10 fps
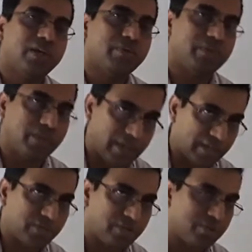with
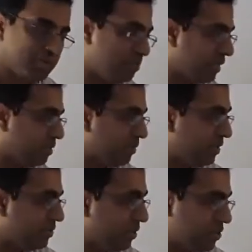gradual dose
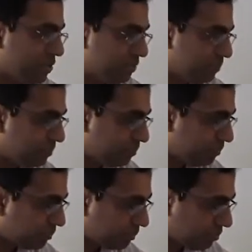maximization.
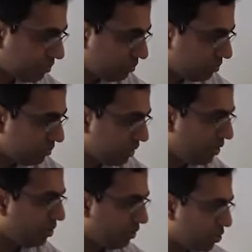And
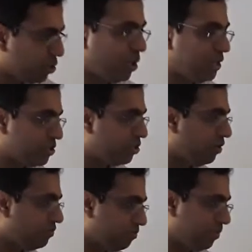you have a choice
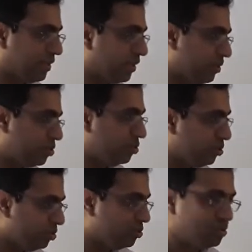of methods to
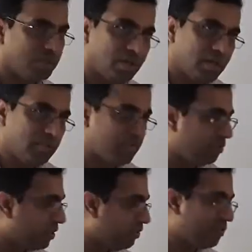use
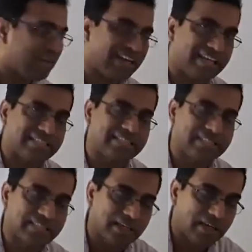from the different
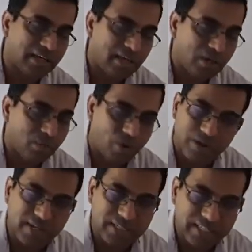classes.
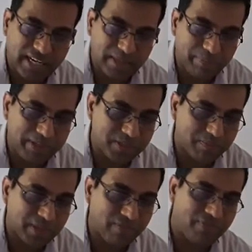What does help is
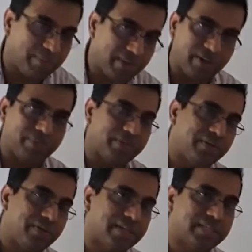being familiar with the
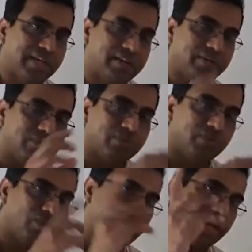drugs and
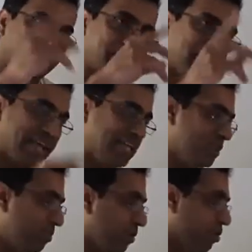looking up the
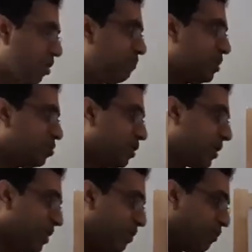mechanism, because all of these
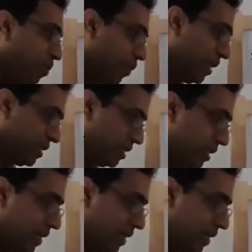work in different ways